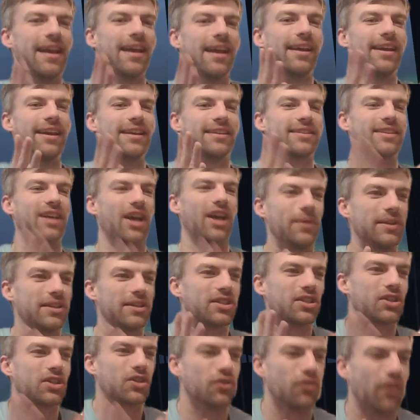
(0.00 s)
is going
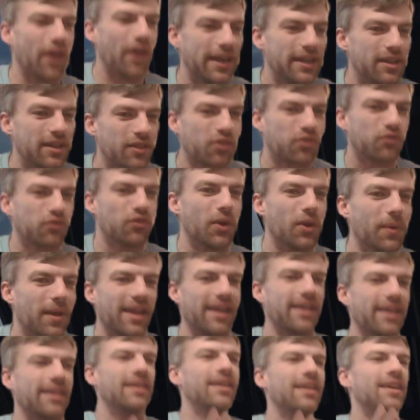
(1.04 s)
straight through
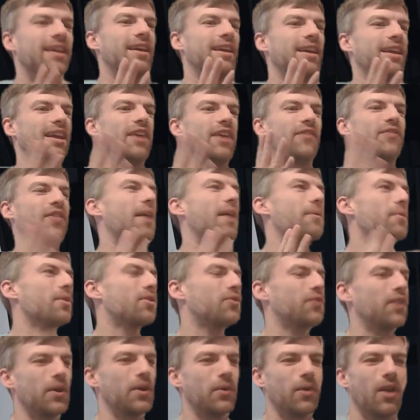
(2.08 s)
it. If that was
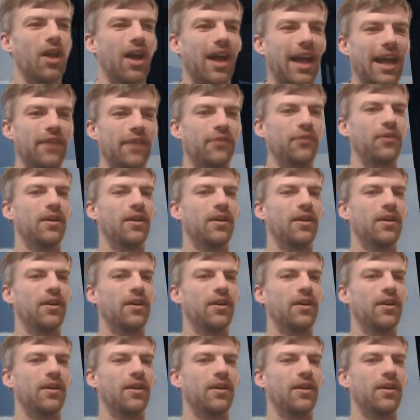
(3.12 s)
real life,